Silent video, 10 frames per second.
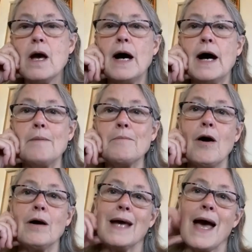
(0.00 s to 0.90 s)

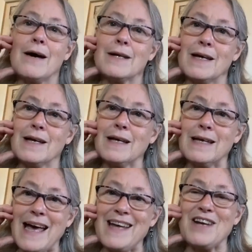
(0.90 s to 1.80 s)
on how to
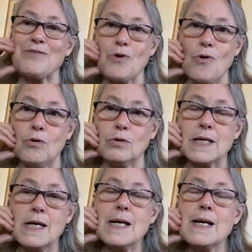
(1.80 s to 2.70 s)
get enrolled.
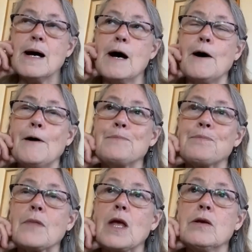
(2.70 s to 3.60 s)

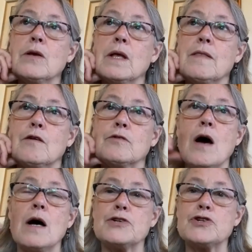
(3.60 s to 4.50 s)
They're
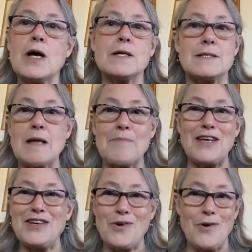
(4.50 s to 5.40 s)
not just
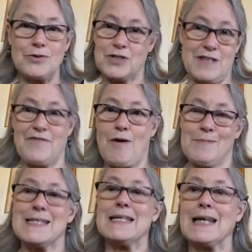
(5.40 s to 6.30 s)
something you go to the
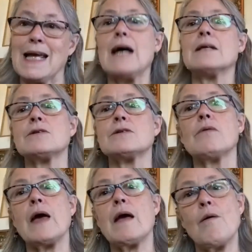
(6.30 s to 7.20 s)
pharmacy to get. So
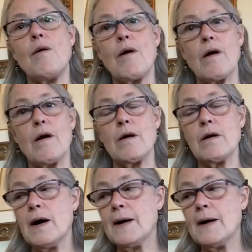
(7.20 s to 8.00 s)
they are